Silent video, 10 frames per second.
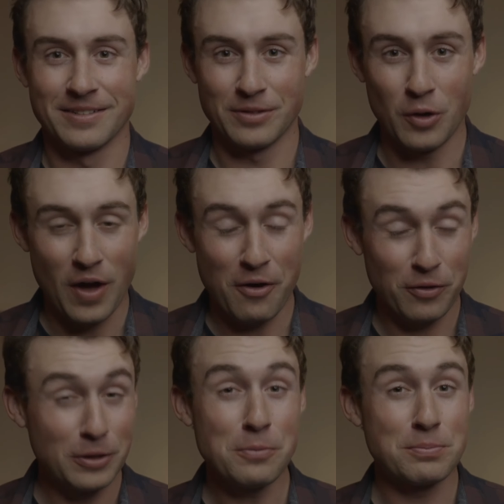know how
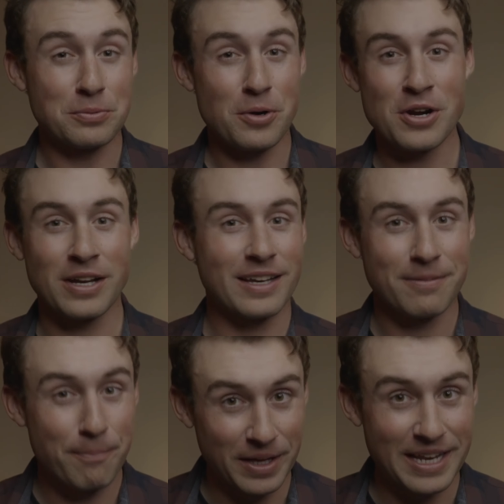loops work.
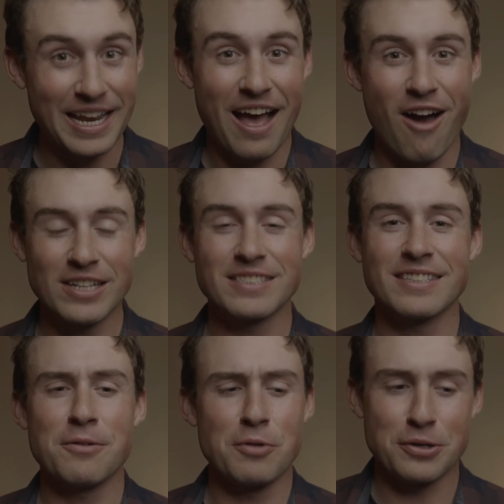But
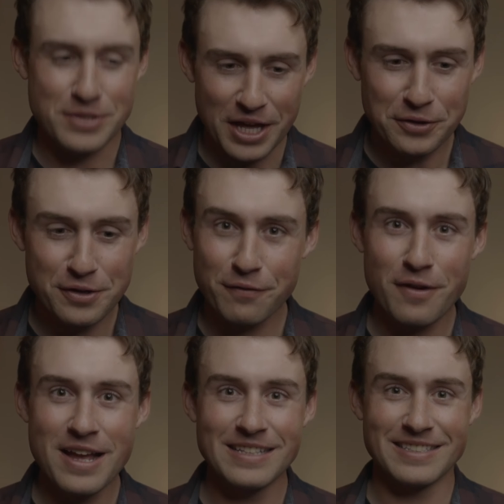honestly, when you're telling your
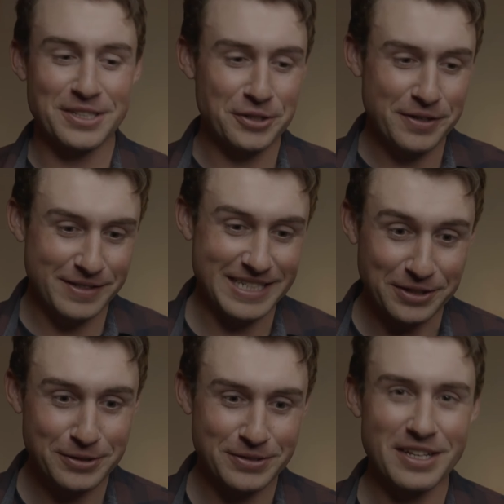friends and you're even
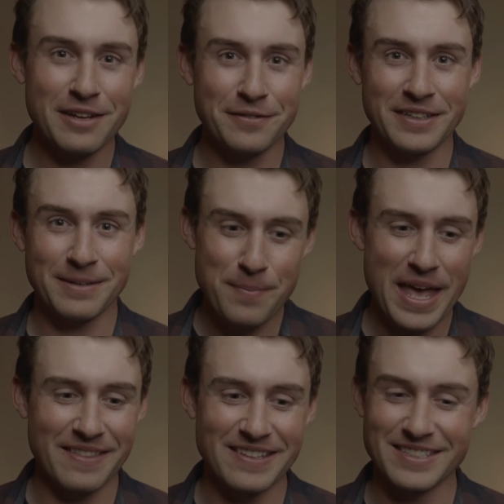telling yourself, you're like,
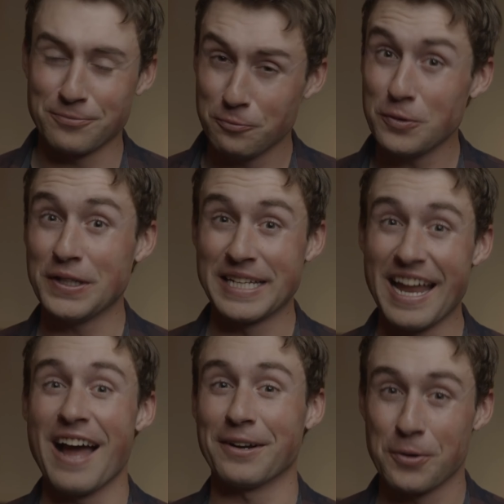man, this is really
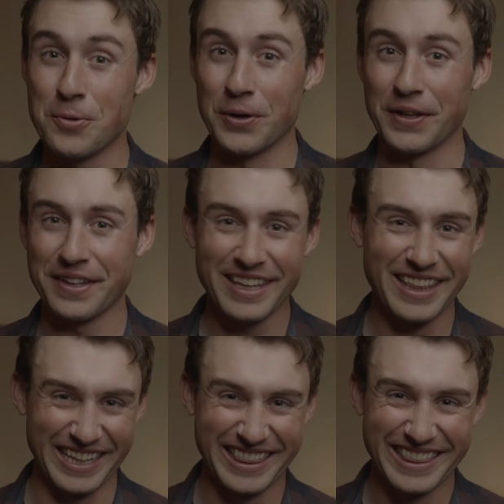not cool.
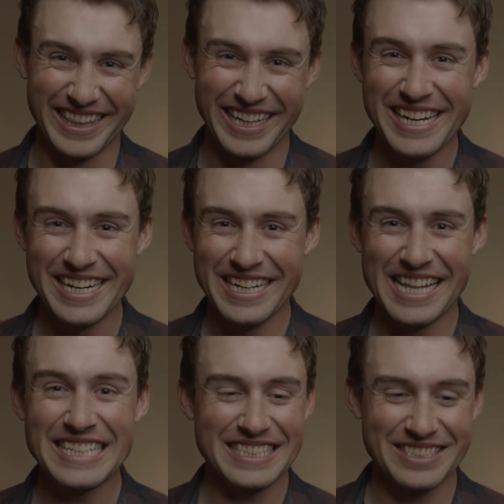
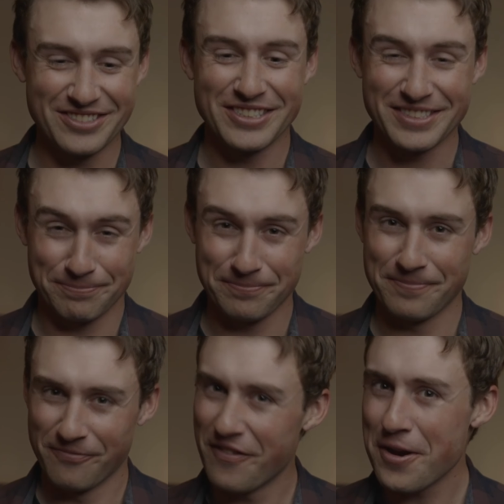This is just
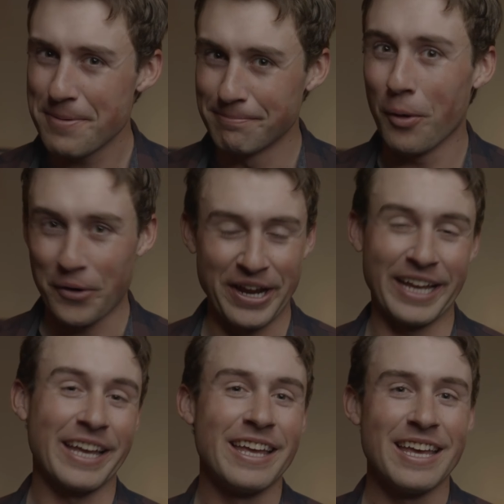very
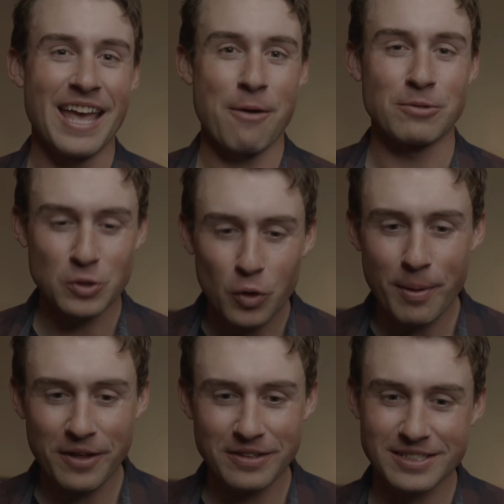boring. And what's cool
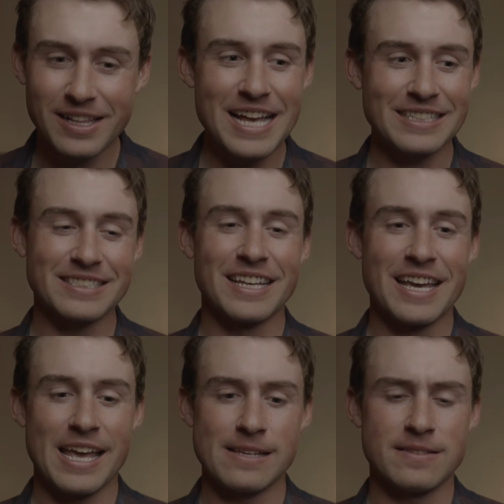about this class
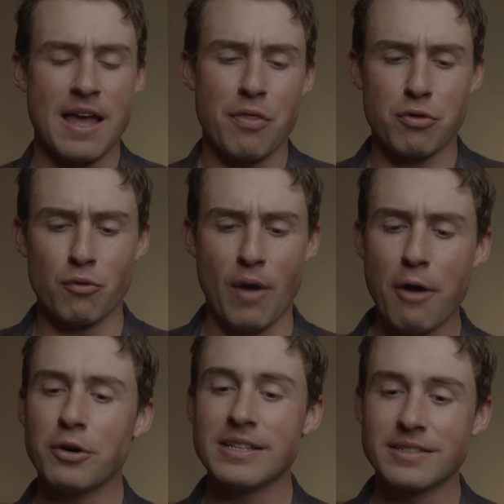is that
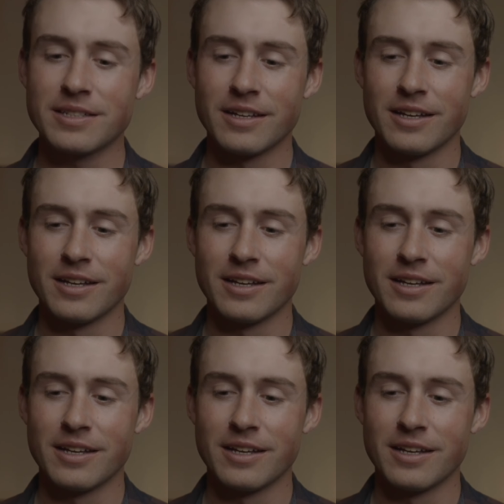throughout it,